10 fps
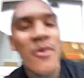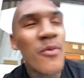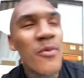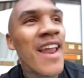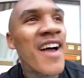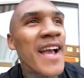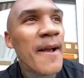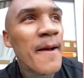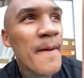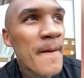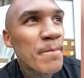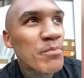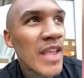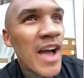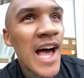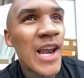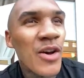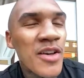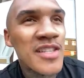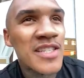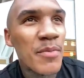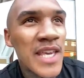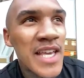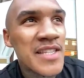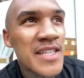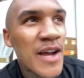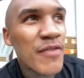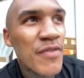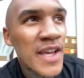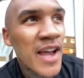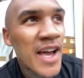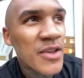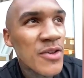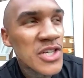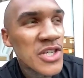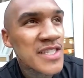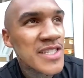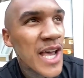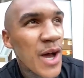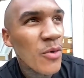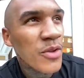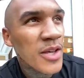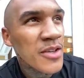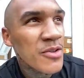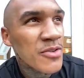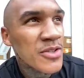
where like I look at some kids and I think like you can just tell that you